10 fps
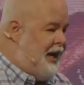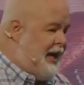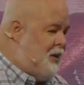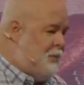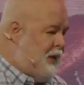
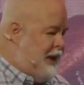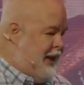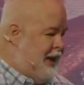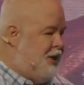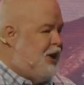had a
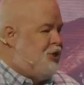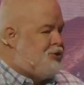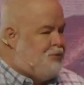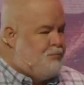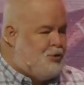plan
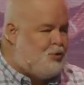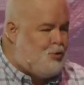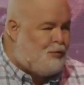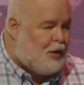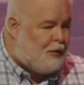to
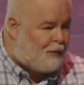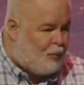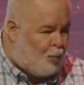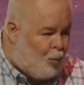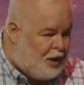move
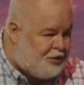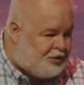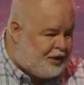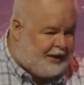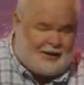from one
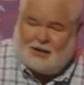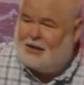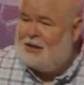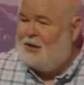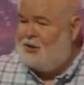thing
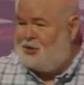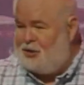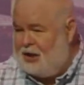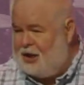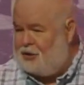to
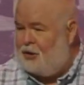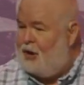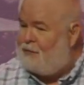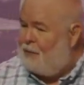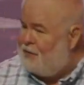the other,
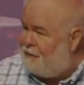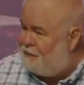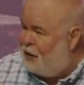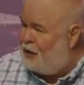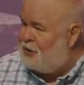from the
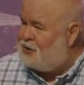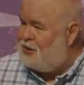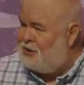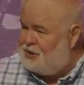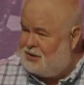first
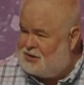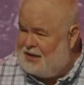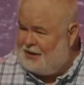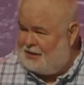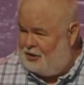to the
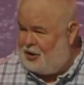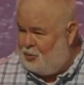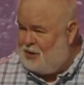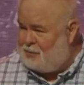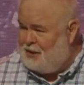second. Are you
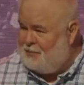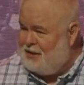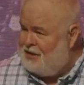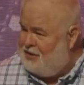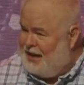with me?
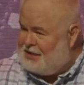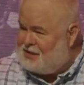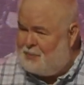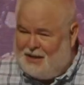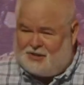That's
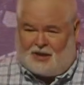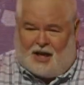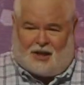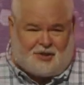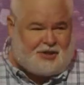the
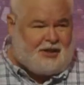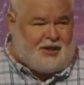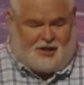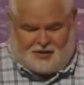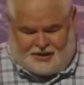methodology
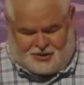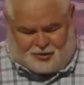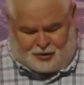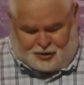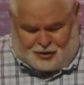that he's
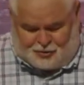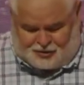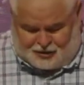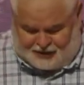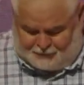going to use
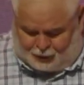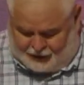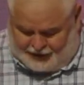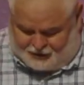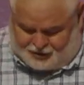and pull
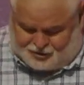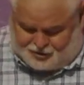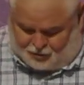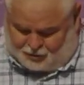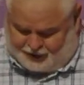out of this
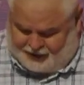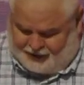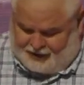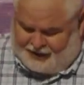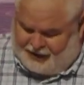story.
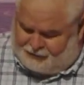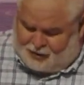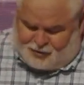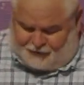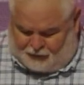If
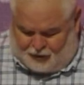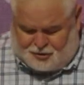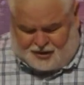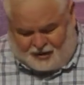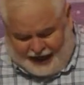there's a
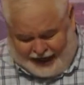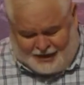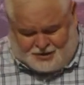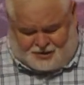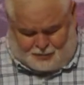first, there
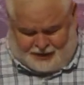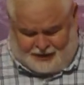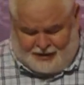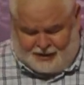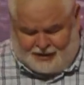has to
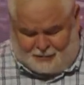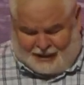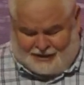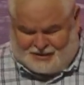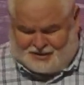be,
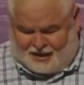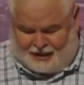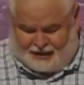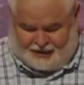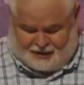by
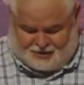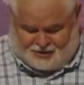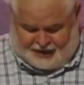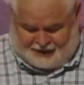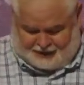design, a
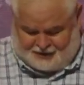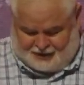second.